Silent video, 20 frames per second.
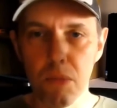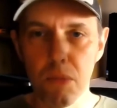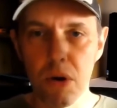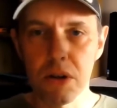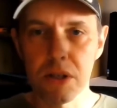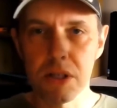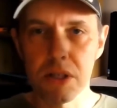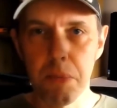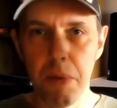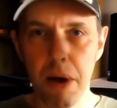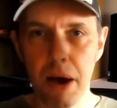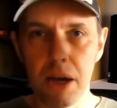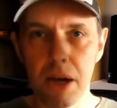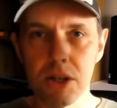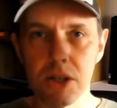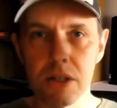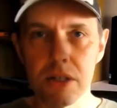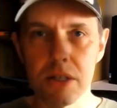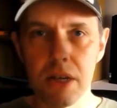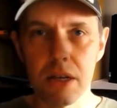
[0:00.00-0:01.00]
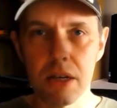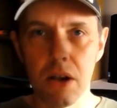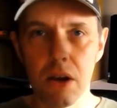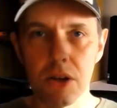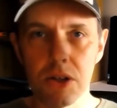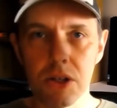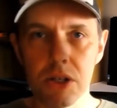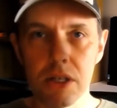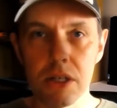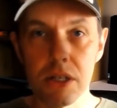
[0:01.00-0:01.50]
worked as a packaging
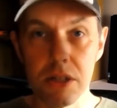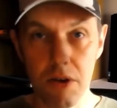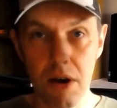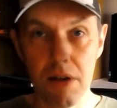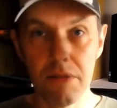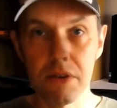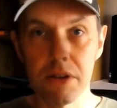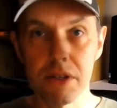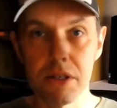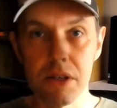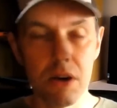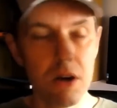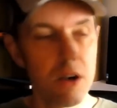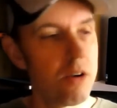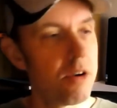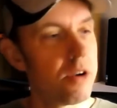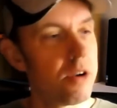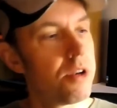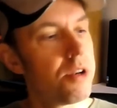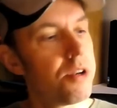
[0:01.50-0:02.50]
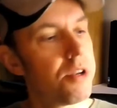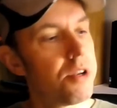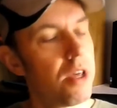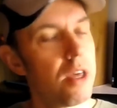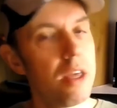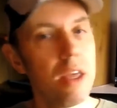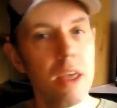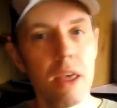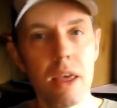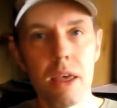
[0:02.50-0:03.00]
technologist, as a graphic designer, and
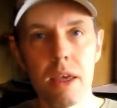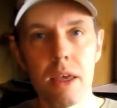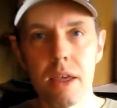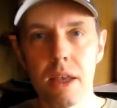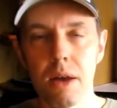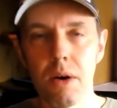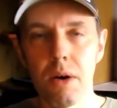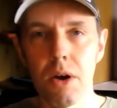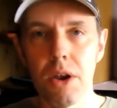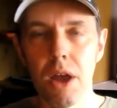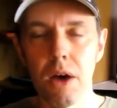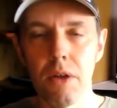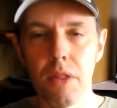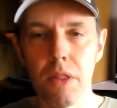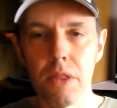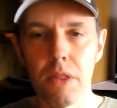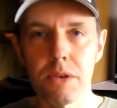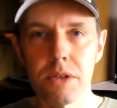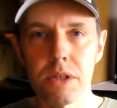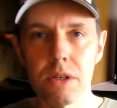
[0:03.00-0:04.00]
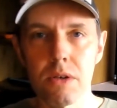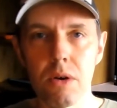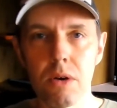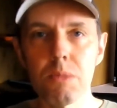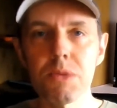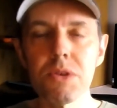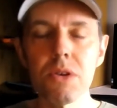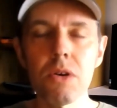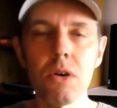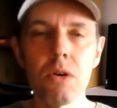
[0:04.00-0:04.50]
I know that there's
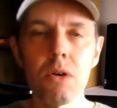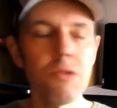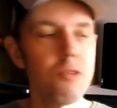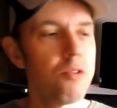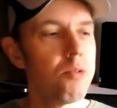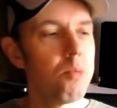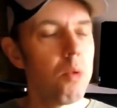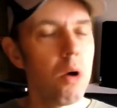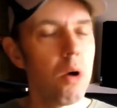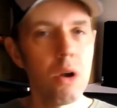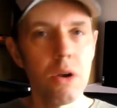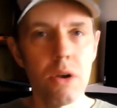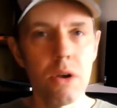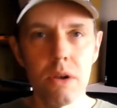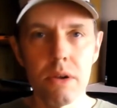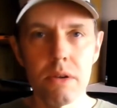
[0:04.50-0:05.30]
101. Well,